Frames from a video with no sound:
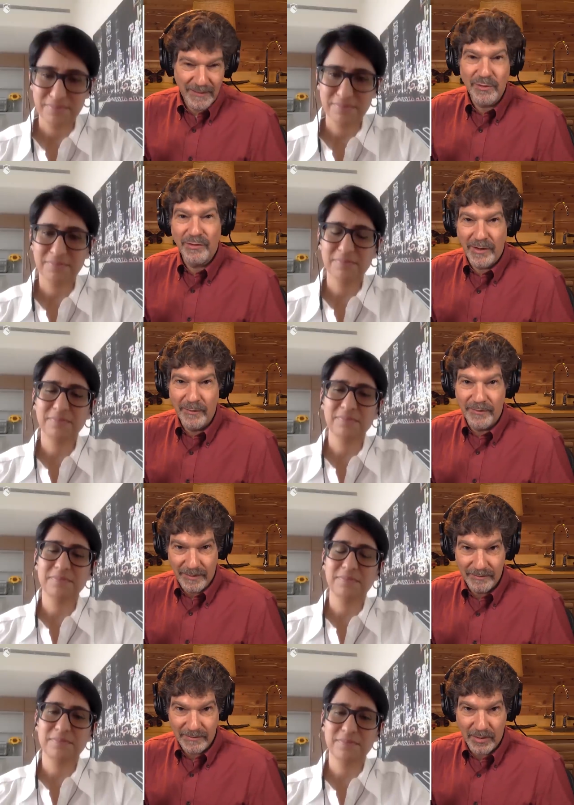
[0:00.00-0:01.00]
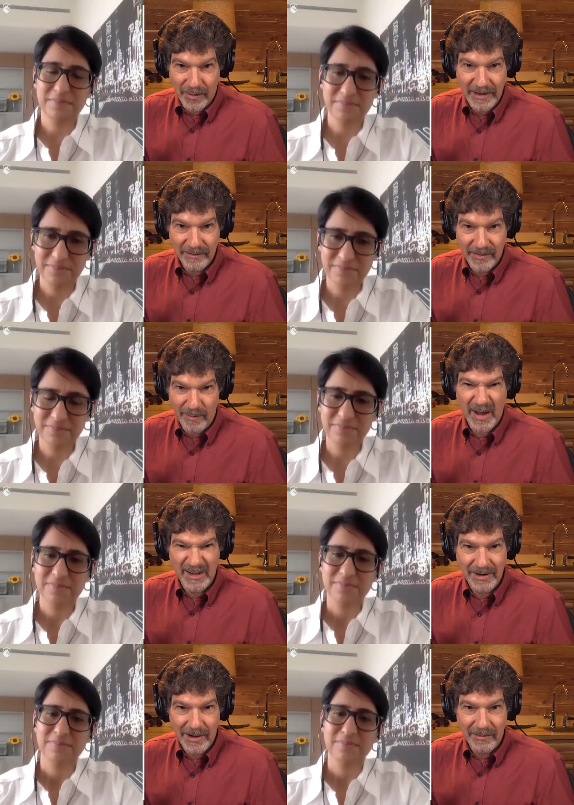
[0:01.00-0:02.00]
Speaker 1: give yourself a, a raise, a
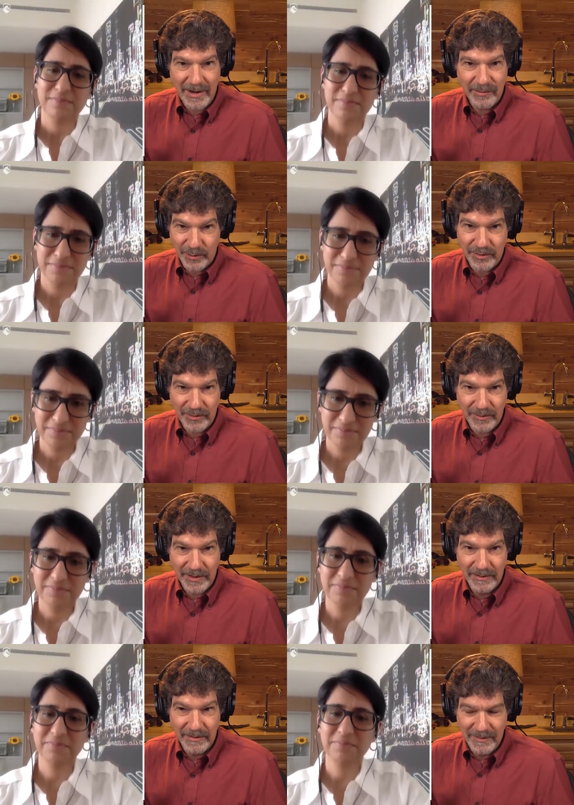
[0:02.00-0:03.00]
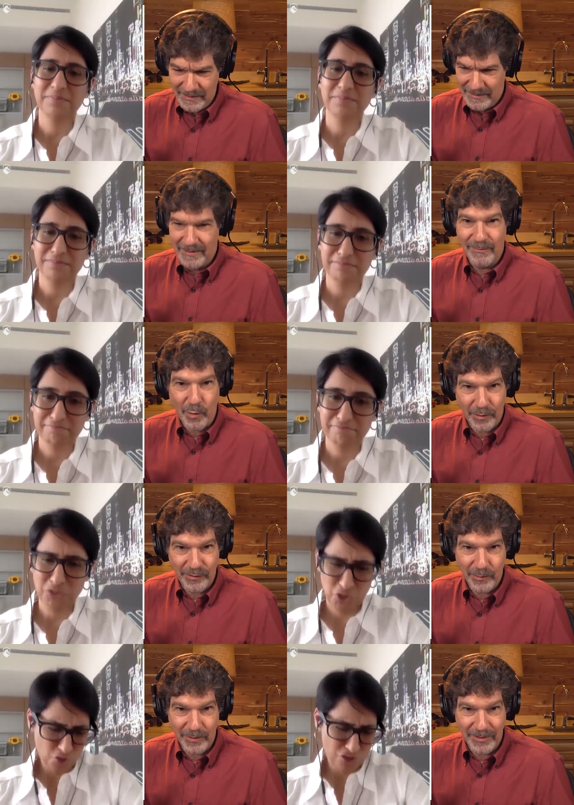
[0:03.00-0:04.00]
monetary raise, would you do it? Of
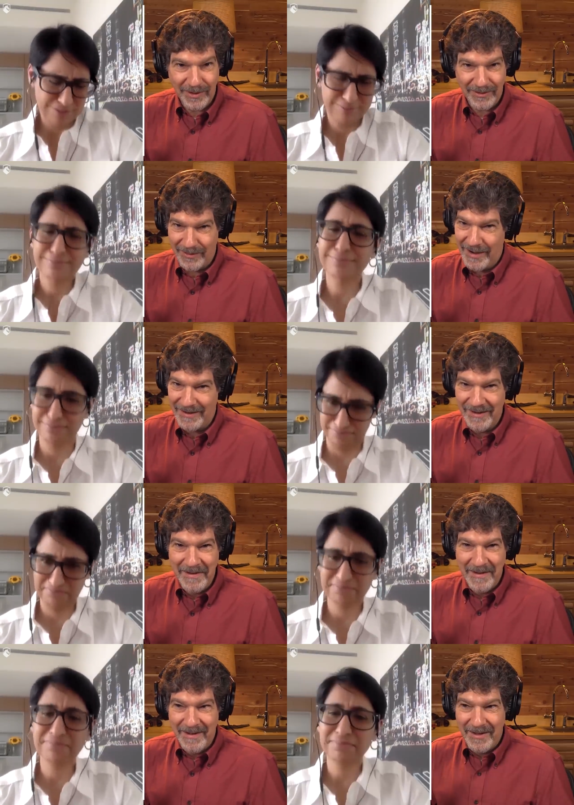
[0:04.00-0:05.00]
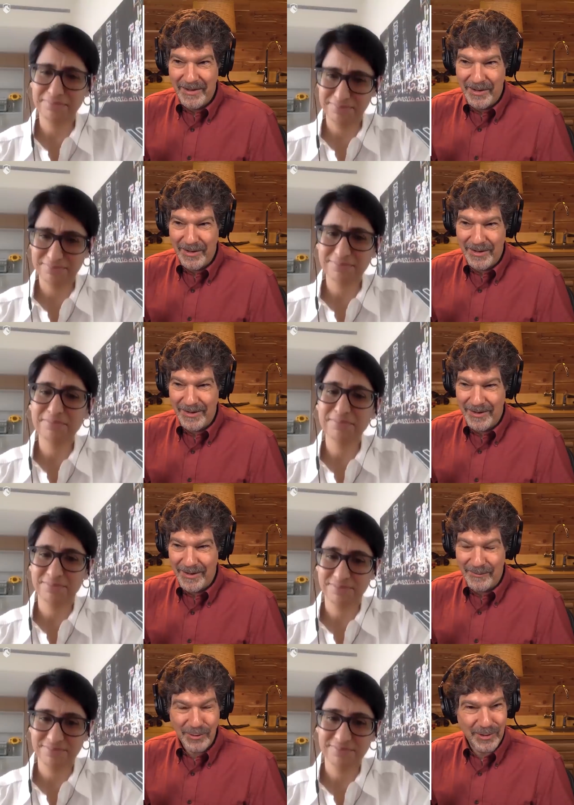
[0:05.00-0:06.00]
course you would, right?
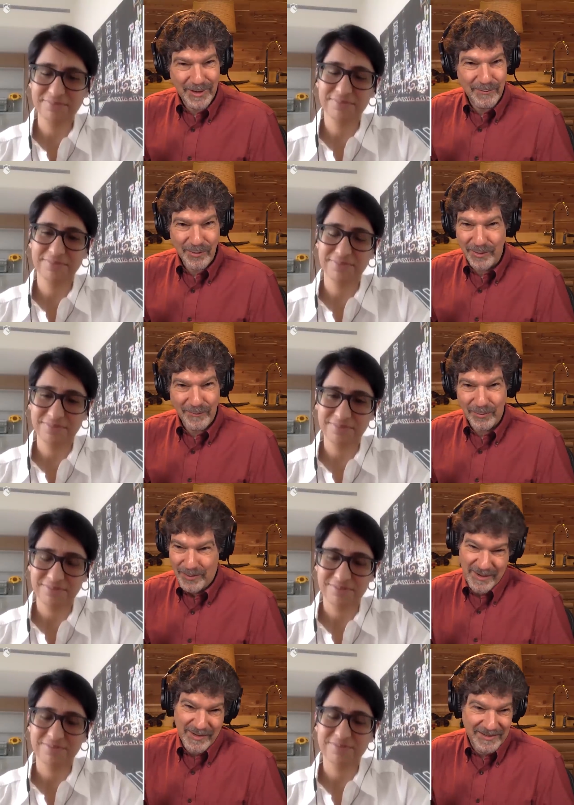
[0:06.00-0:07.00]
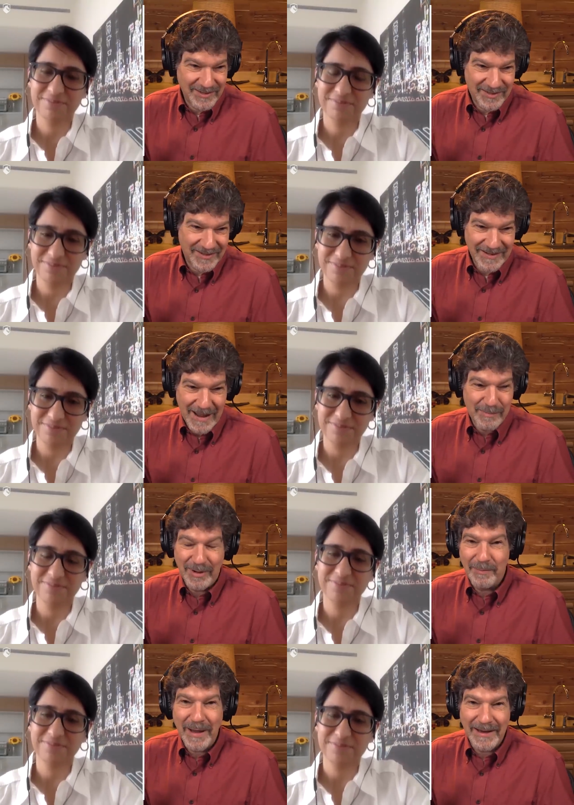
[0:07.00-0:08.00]
if you could give yourself a raise that just didn't
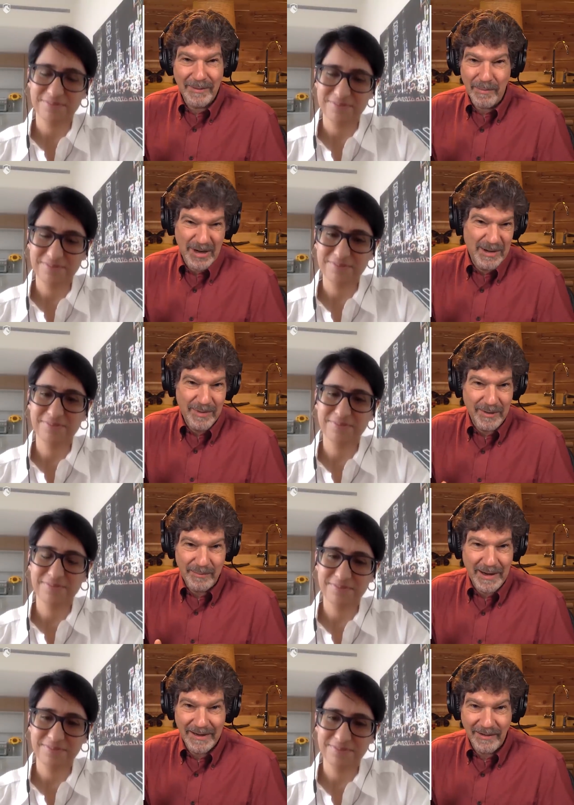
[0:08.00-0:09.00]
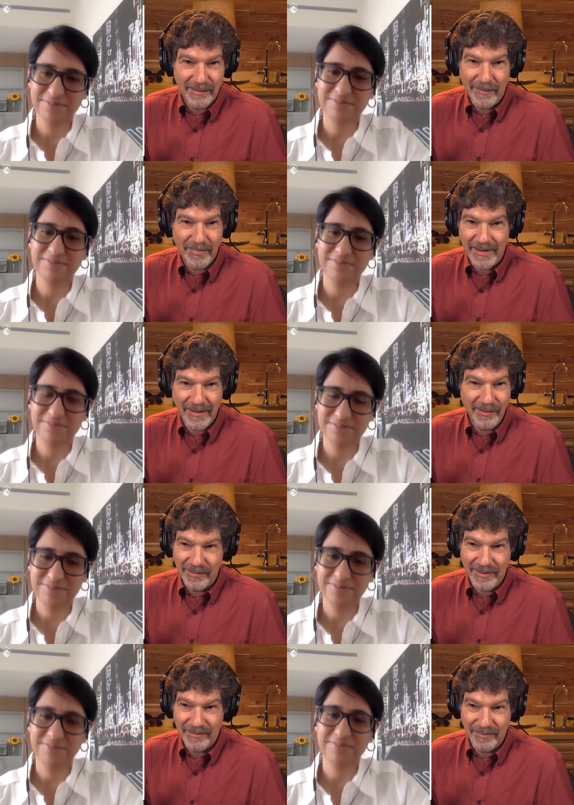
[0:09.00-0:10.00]
happen to pay in money, but it paid in something
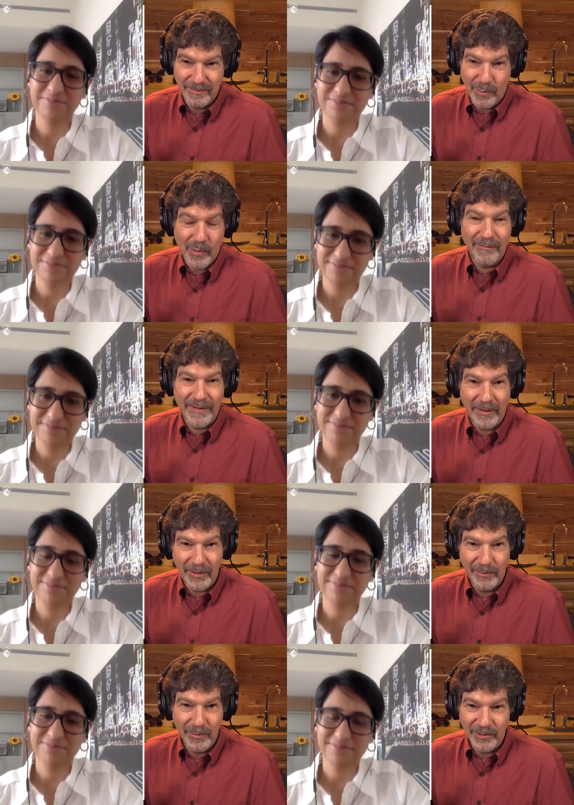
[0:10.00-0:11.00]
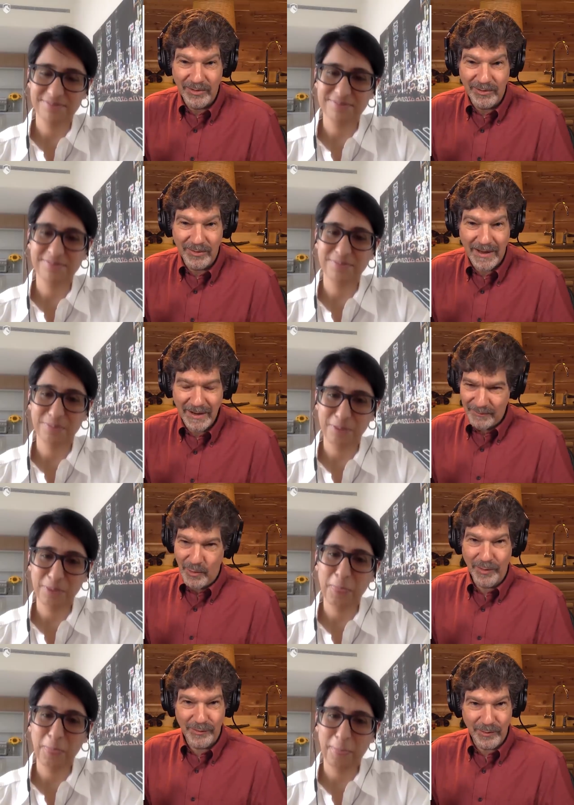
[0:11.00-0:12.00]
else that's more valuable, would you do that? Of
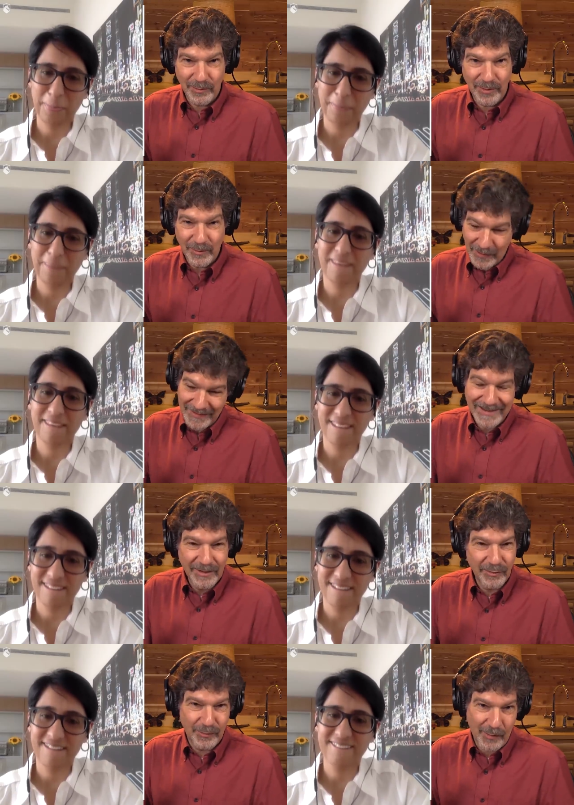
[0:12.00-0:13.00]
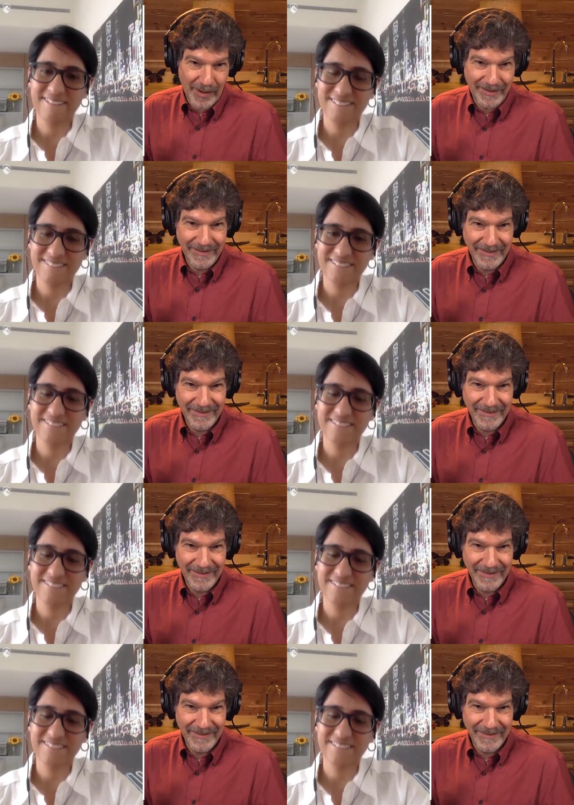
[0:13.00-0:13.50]
course you would. Well, here's one.